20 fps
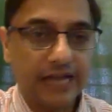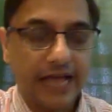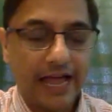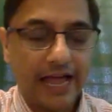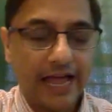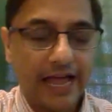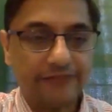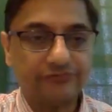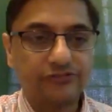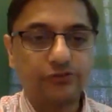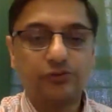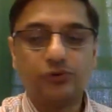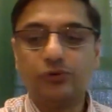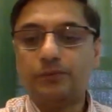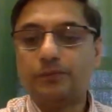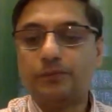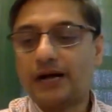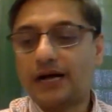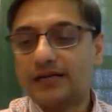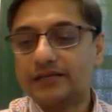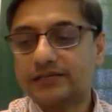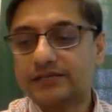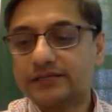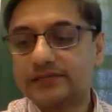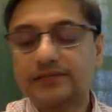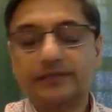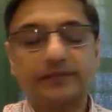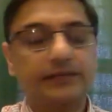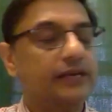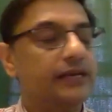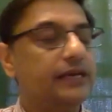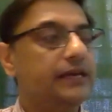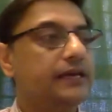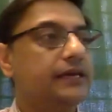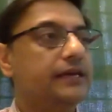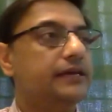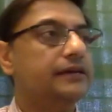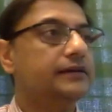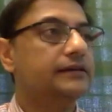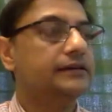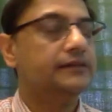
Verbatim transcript: have to go past a